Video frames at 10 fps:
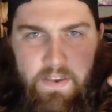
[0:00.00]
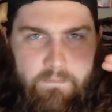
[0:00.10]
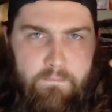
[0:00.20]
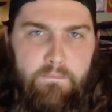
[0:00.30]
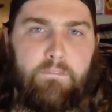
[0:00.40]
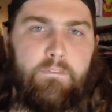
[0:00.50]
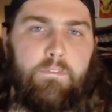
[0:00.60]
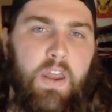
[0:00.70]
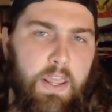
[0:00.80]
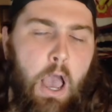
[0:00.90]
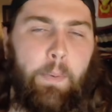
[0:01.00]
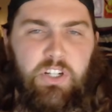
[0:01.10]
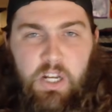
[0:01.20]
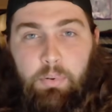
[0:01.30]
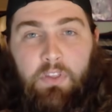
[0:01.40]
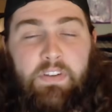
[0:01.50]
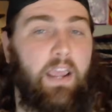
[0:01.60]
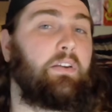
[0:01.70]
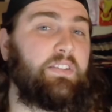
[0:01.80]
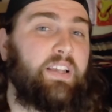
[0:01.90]
video. I'll make sure to put the deck
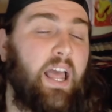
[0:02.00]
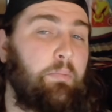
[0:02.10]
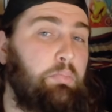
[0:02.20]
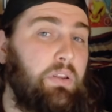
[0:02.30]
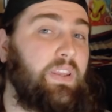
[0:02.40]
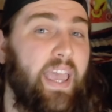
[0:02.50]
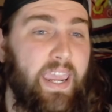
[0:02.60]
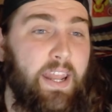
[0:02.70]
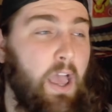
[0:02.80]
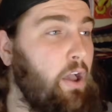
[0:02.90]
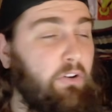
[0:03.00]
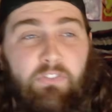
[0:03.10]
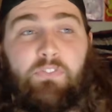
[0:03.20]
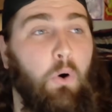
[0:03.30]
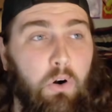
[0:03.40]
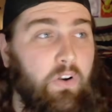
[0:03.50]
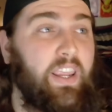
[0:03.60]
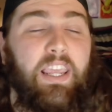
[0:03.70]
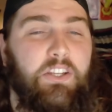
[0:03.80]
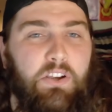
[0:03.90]
list that I played for
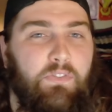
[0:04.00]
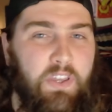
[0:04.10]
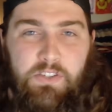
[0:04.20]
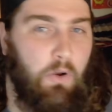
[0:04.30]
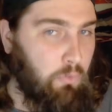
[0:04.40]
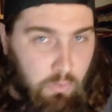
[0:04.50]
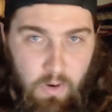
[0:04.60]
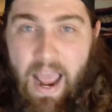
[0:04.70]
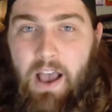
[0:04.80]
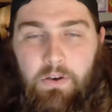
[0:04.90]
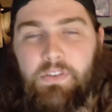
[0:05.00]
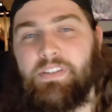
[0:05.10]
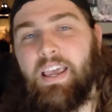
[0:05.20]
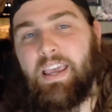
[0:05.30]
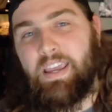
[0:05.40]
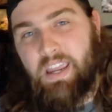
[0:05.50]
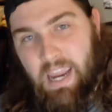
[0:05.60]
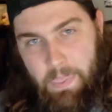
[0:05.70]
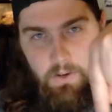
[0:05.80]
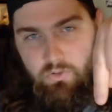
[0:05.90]
each of these rounds
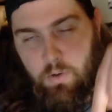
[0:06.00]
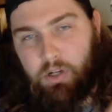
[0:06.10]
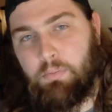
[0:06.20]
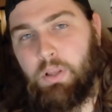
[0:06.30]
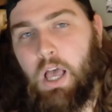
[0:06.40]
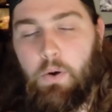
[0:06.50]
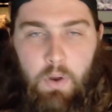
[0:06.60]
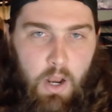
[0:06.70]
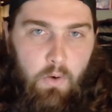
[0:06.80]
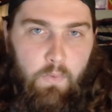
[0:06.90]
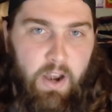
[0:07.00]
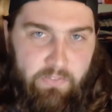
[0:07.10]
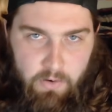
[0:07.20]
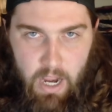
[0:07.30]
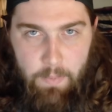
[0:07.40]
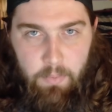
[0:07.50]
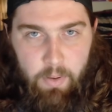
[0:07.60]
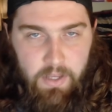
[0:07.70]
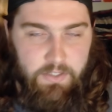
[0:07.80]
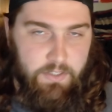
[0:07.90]
in the description below, ready for copy
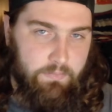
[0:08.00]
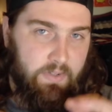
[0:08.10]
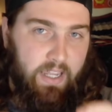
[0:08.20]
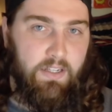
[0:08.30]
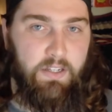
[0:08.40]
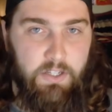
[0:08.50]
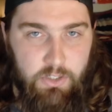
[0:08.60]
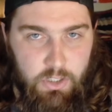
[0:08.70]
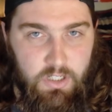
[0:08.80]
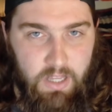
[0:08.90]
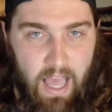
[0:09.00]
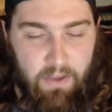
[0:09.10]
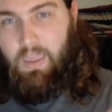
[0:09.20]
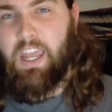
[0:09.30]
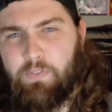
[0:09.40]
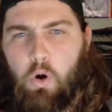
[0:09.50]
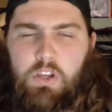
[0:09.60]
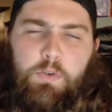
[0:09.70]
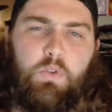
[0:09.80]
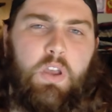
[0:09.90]
paste into TCG Live. And of course, if
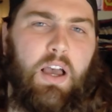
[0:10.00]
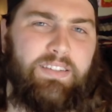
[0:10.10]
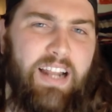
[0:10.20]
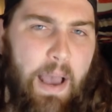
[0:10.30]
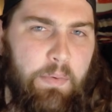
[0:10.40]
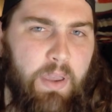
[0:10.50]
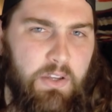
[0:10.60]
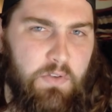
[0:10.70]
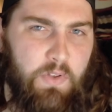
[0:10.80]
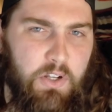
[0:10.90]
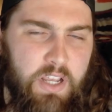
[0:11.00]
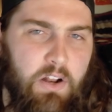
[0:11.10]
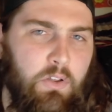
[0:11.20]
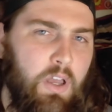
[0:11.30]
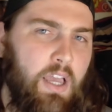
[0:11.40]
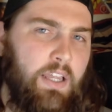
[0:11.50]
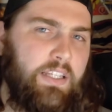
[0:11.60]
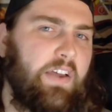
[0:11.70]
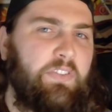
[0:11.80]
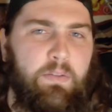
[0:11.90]
you're enjoying the content I've been making stuff for the channel,
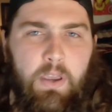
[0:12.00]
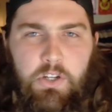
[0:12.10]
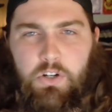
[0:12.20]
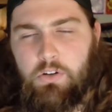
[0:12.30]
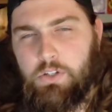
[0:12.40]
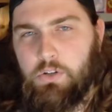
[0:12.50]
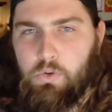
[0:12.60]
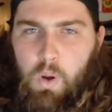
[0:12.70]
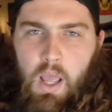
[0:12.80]
definitely make sure to